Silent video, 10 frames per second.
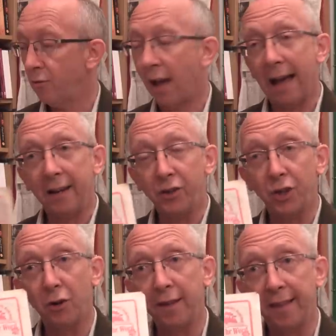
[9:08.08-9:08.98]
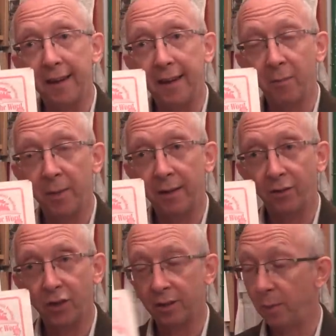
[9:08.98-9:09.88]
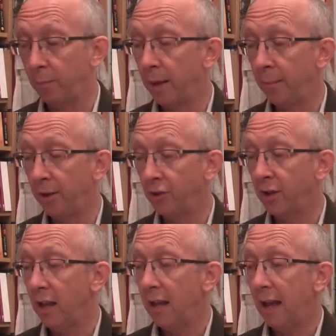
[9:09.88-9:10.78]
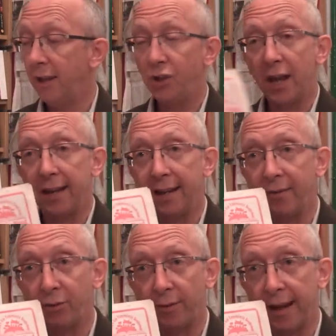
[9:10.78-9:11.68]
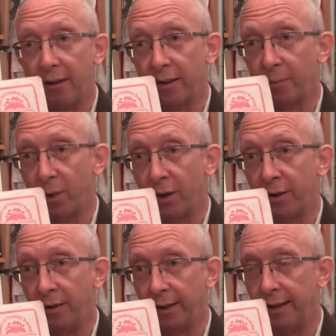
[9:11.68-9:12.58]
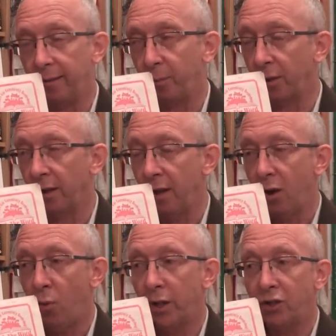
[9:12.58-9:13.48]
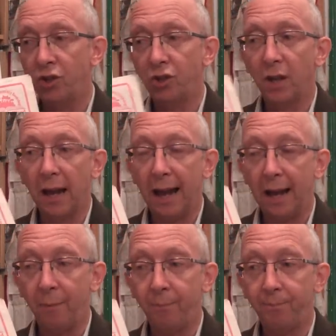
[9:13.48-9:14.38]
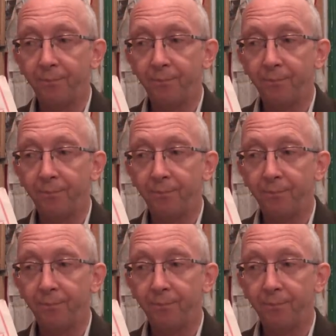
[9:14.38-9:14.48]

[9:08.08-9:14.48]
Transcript: You've got Alan Turing, The Enigma has just been published, and Jenny Lives with Eric and Martin, the kids' book, which um,